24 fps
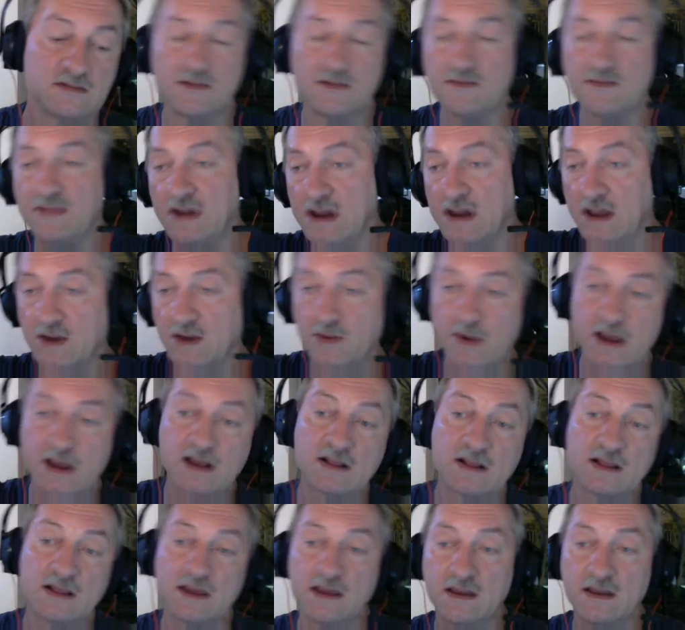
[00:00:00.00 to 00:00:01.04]
very
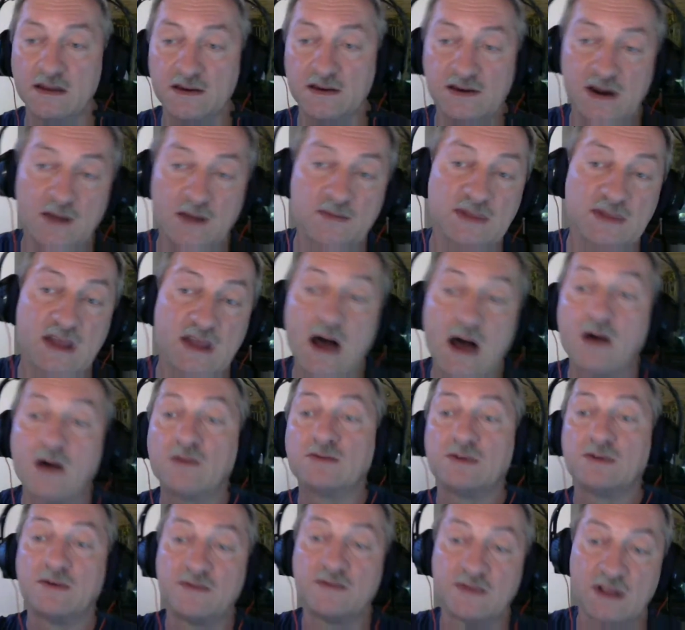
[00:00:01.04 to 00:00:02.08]
quickly jumped
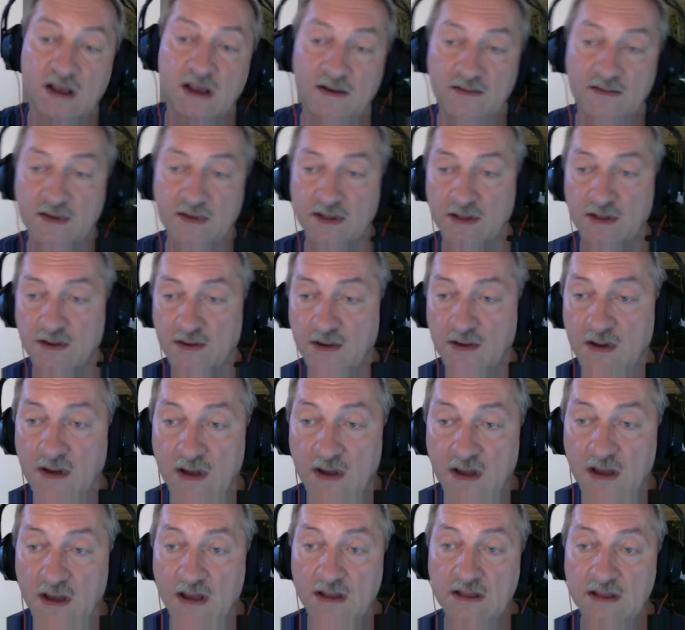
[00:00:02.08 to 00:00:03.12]
out of love.
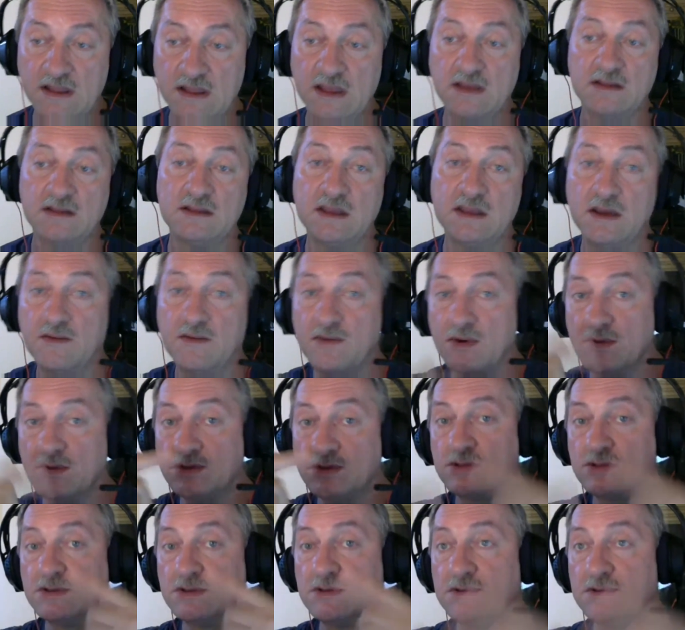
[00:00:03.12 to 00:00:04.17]
They
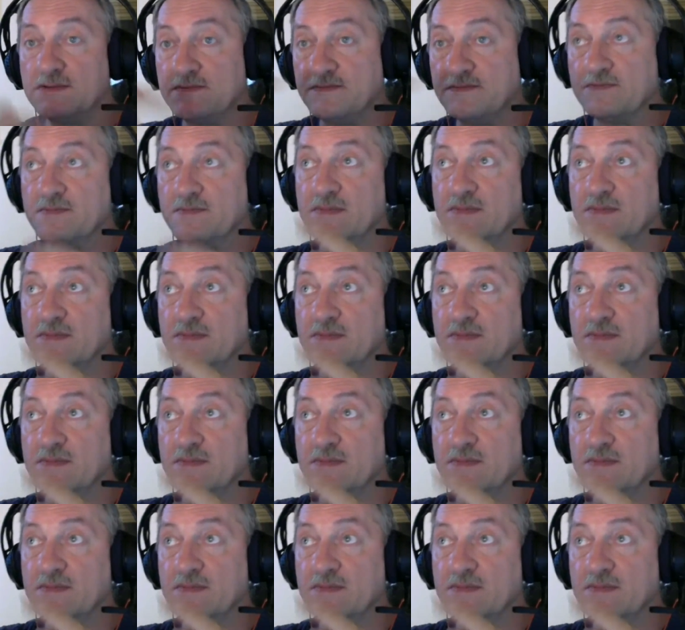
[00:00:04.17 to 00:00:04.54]
want to